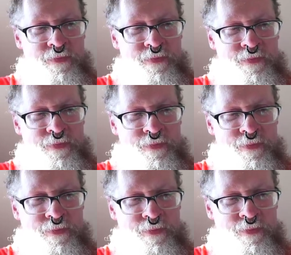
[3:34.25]

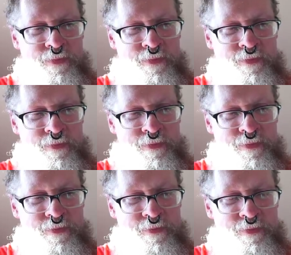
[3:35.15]

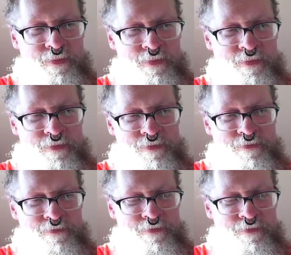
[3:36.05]
Nobody speaks.